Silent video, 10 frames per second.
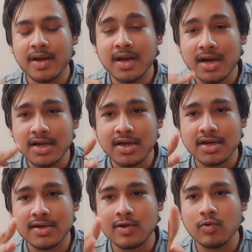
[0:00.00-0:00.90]
cut
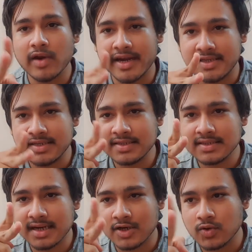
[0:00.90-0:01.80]
two edges,
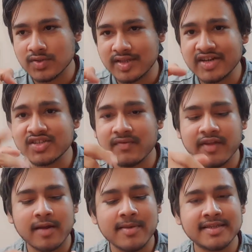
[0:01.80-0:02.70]
cut two slits of the
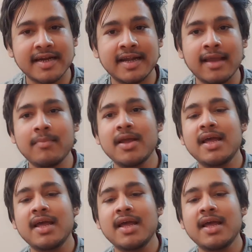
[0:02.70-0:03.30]
double-sided tape